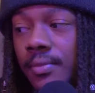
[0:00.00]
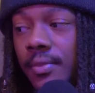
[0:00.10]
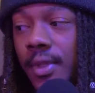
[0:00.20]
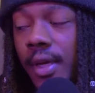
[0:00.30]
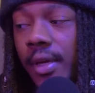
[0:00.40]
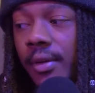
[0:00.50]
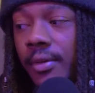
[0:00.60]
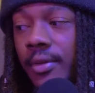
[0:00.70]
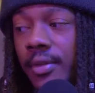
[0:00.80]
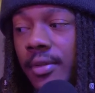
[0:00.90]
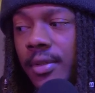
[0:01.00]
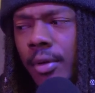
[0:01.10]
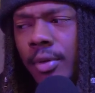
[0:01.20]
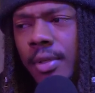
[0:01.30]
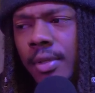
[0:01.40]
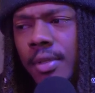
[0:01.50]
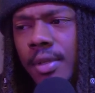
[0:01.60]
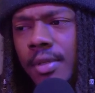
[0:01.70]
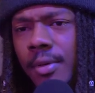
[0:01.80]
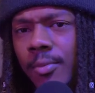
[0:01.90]
Yeah, so
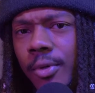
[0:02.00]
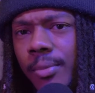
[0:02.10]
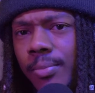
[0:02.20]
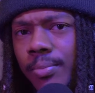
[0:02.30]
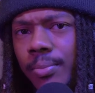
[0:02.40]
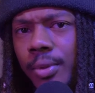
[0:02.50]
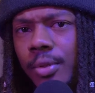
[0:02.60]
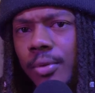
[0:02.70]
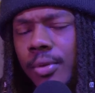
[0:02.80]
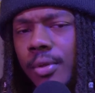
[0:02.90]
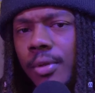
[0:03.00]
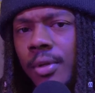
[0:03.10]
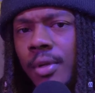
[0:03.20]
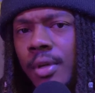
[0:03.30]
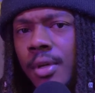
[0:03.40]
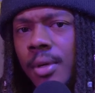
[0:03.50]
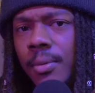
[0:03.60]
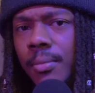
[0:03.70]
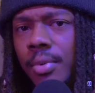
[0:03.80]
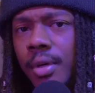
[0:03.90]
it's somewhat peculiar,
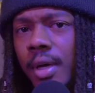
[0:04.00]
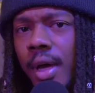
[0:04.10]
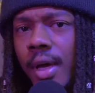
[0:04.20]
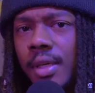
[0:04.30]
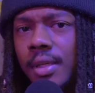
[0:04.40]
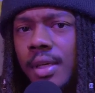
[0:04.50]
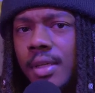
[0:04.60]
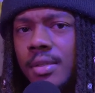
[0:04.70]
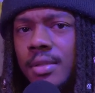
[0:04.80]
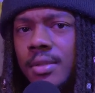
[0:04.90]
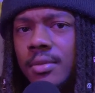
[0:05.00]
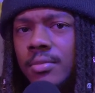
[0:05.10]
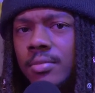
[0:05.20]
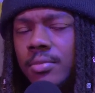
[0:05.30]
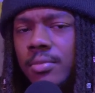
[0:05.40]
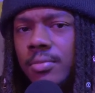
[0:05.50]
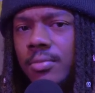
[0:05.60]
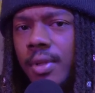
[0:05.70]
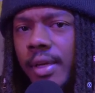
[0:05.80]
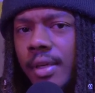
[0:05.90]
but I guess
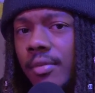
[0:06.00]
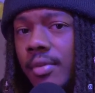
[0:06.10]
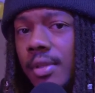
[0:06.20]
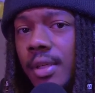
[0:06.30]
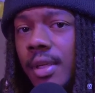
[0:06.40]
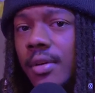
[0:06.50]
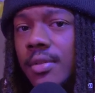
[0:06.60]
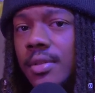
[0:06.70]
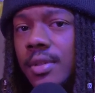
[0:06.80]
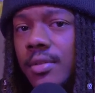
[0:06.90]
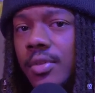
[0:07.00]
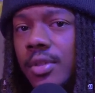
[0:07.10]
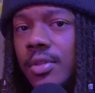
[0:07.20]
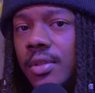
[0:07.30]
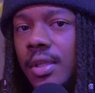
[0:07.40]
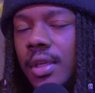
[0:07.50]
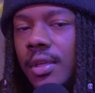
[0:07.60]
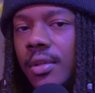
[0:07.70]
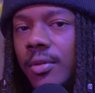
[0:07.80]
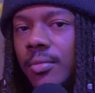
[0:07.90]
like everything else, eventually
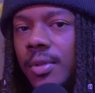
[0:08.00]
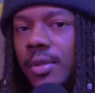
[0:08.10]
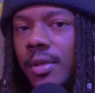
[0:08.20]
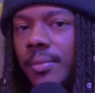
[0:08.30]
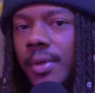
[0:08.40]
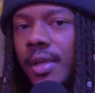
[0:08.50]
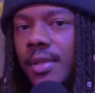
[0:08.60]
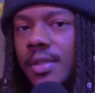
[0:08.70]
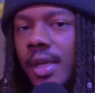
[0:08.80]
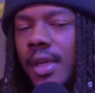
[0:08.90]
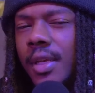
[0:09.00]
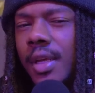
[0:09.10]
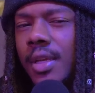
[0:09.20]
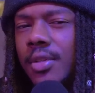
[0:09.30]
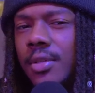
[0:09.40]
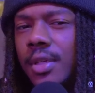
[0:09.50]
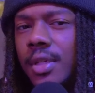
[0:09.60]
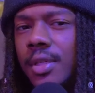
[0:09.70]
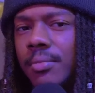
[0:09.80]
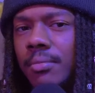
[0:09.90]
it'll become kind of second nature
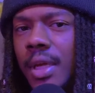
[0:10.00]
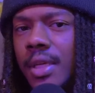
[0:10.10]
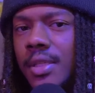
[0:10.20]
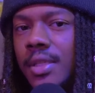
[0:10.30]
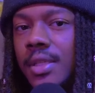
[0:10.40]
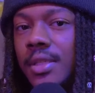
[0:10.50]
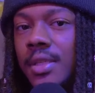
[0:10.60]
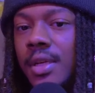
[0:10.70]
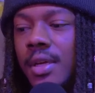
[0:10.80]
and make sense.